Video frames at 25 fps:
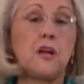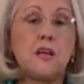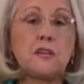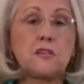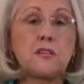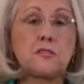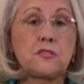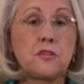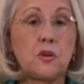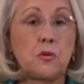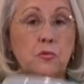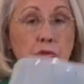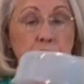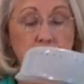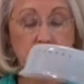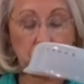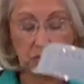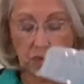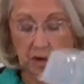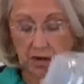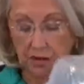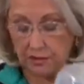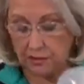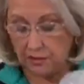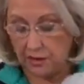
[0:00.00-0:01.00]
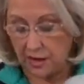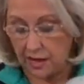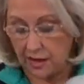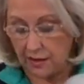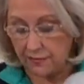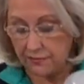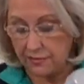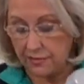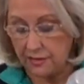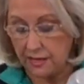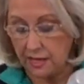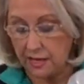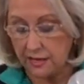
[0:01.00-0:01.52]
So would you rather
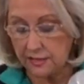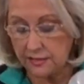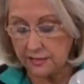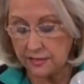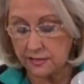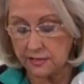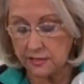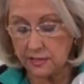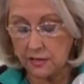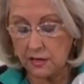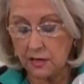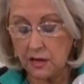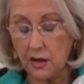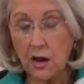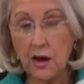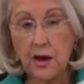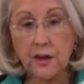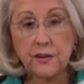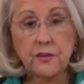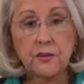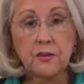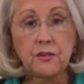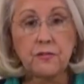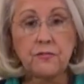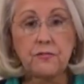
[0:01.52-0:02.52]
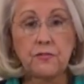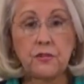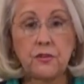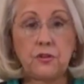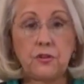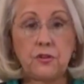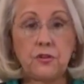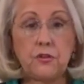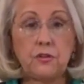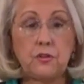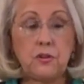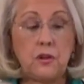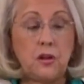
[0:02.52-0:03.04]
have this on your
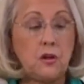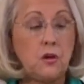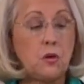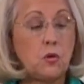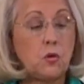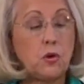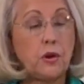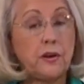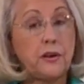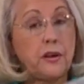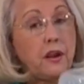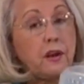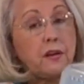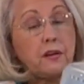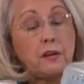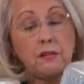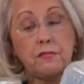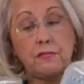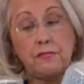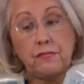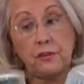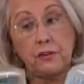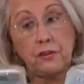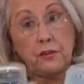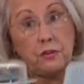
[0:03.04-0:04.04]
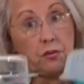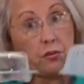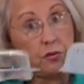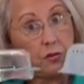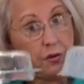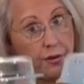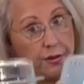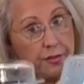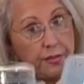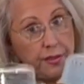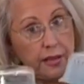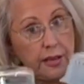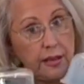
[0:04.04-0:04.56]
food or near your food,
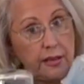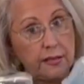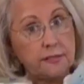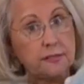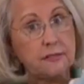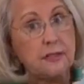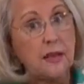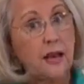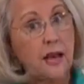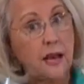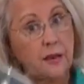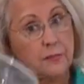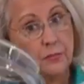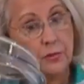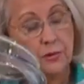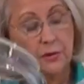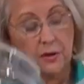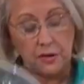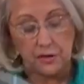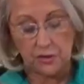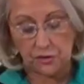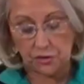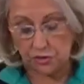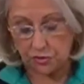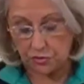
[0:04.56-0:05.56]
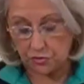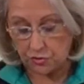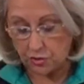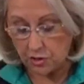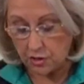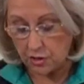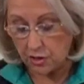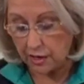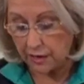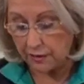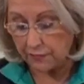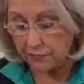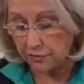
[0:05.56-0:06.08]
or this? I'm pretty
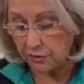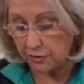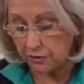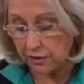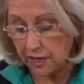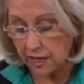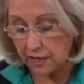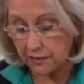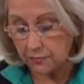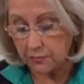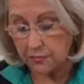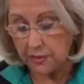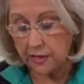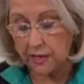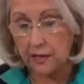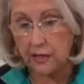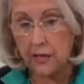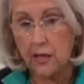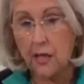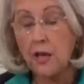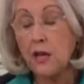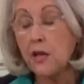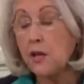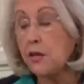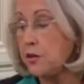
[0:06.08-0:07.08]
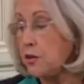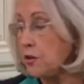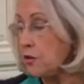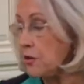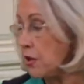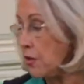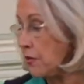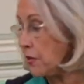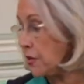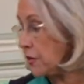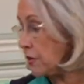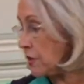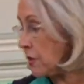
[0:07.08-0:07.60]
sure if you're like me, you're
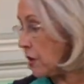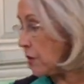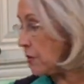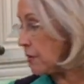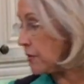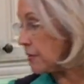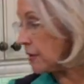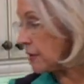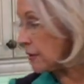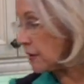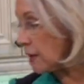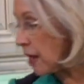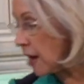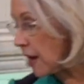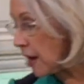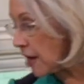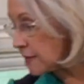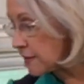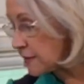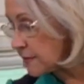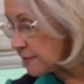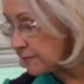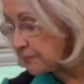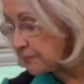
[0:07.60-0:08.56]
going to go with the glass.